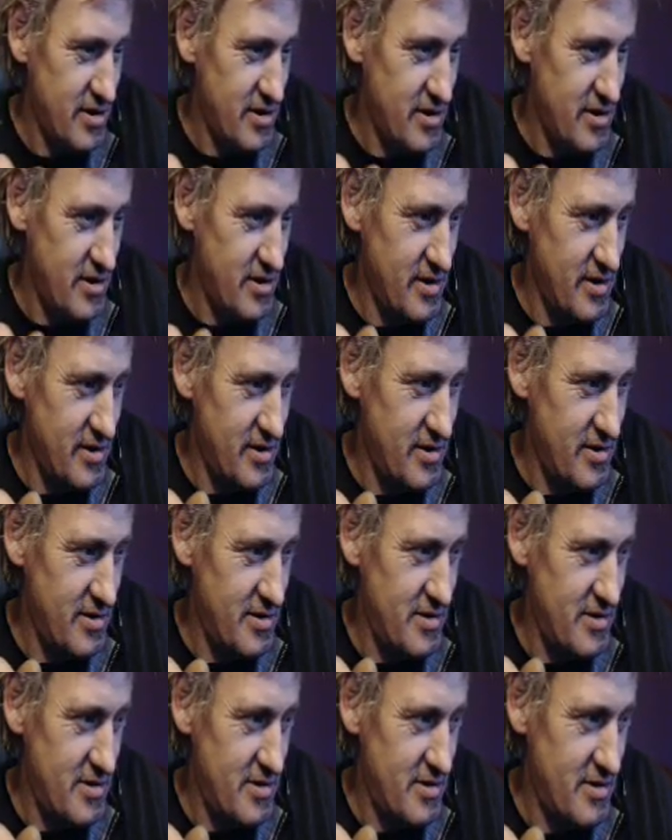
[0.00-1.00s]
Yeah.
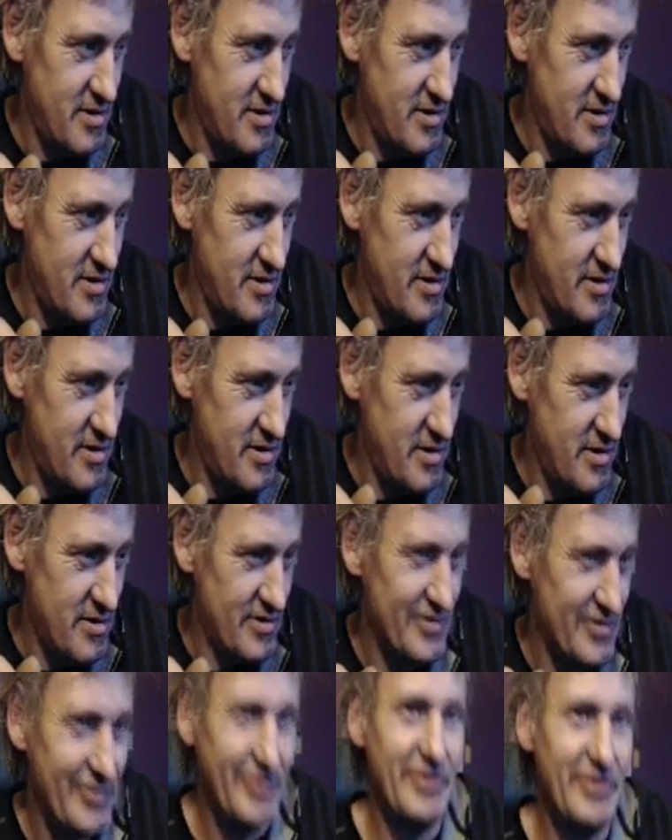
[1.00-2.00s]

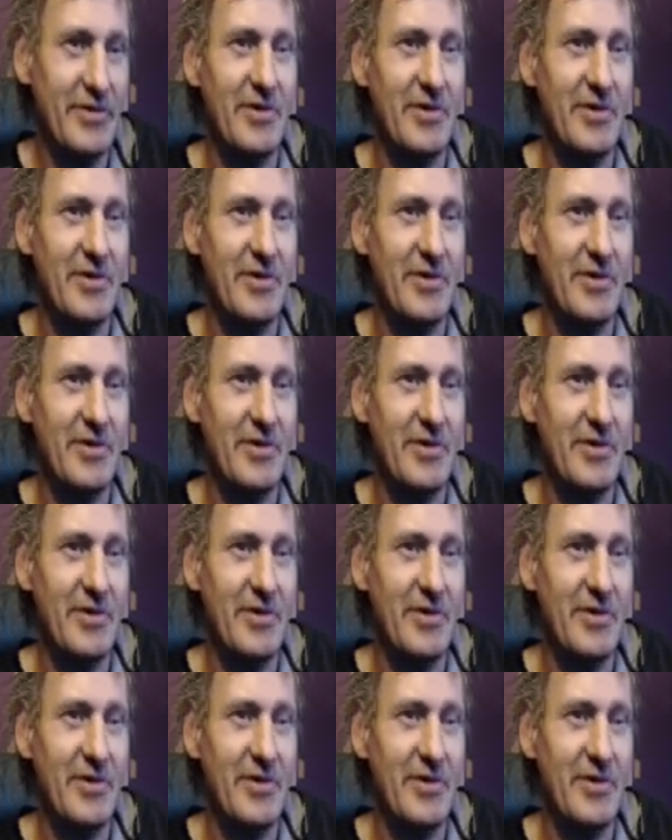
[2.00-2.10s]
See,